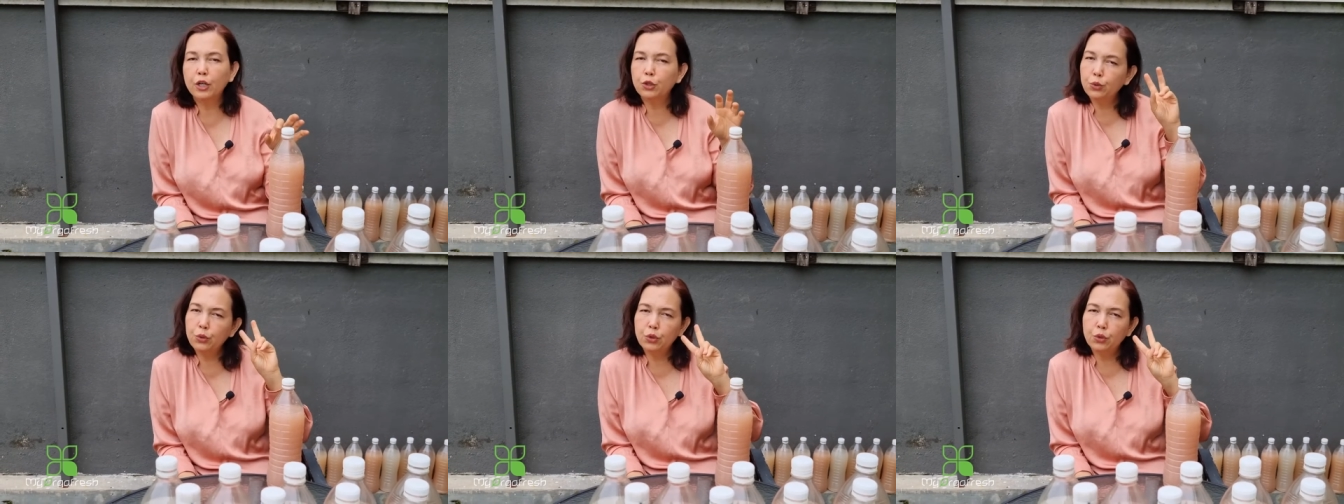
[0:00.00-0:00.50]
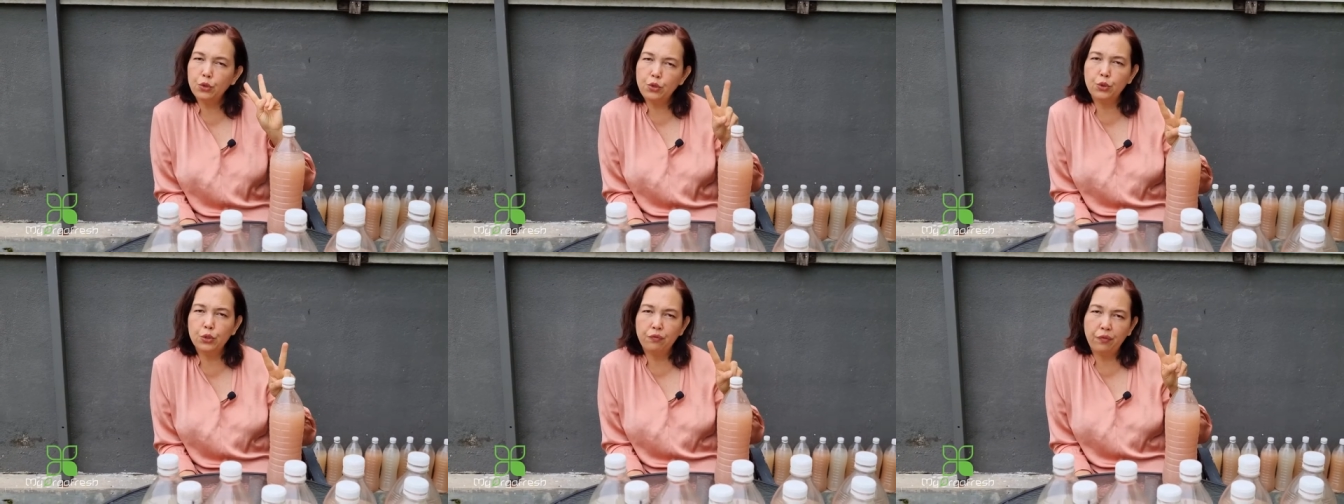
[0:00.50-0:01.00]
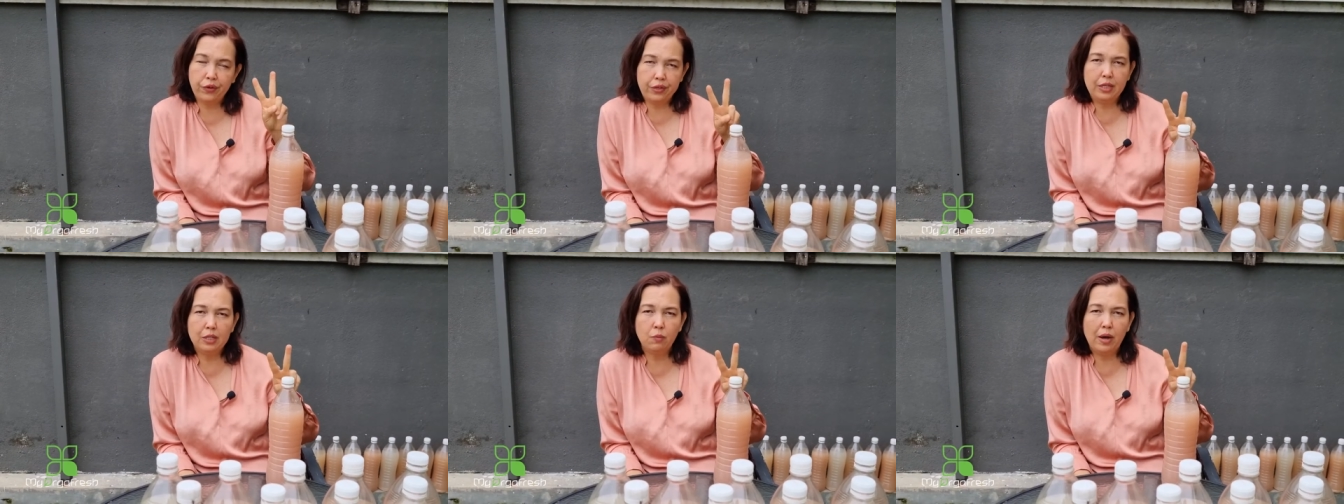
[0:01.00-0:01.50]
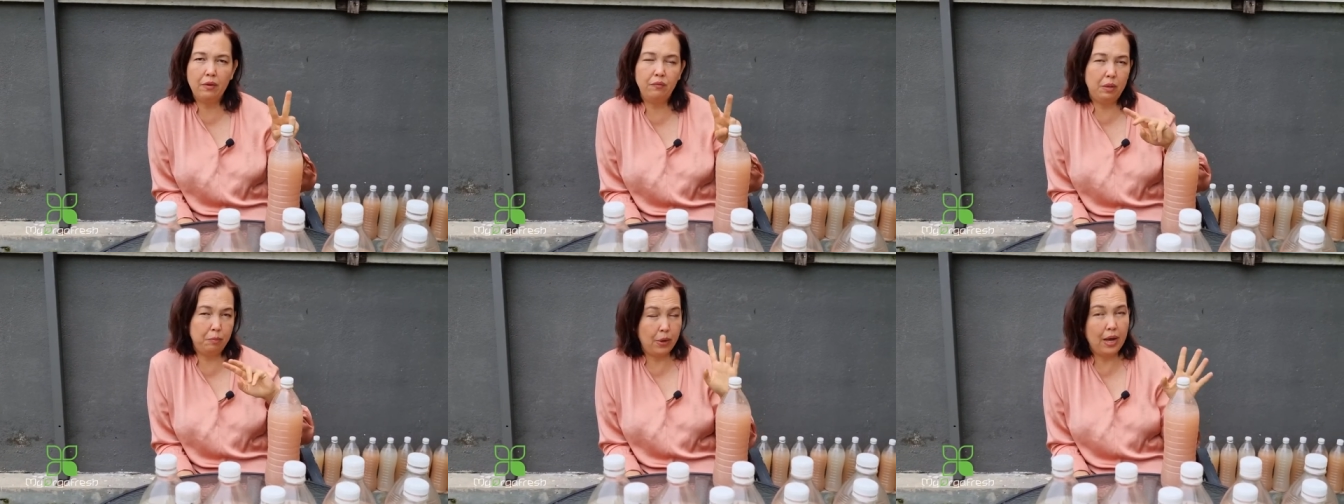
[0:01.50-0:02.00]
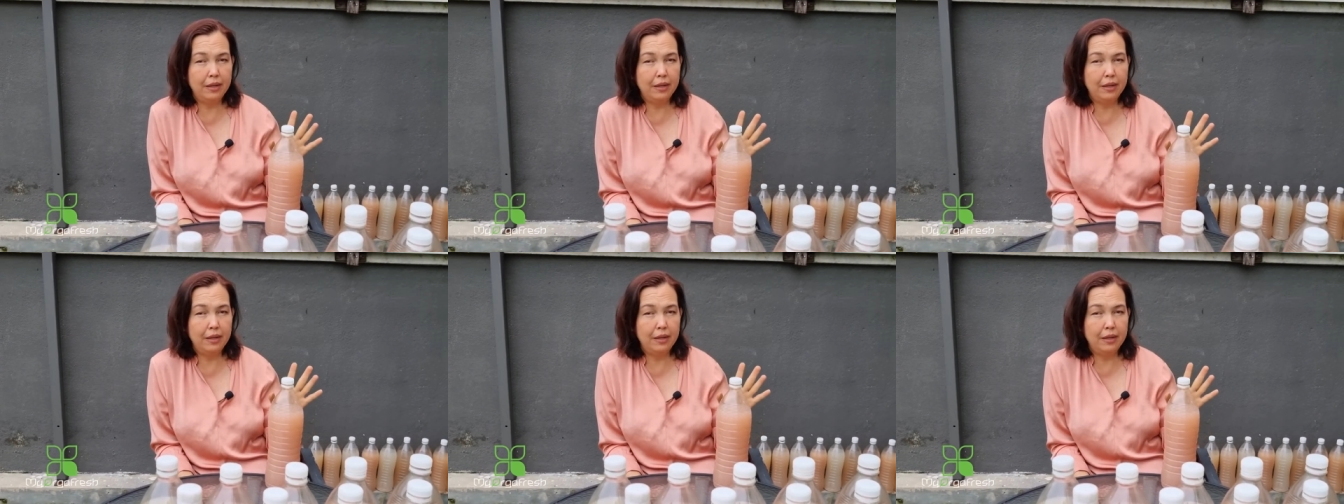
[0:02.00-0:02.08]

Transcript: There are two, two use for this one with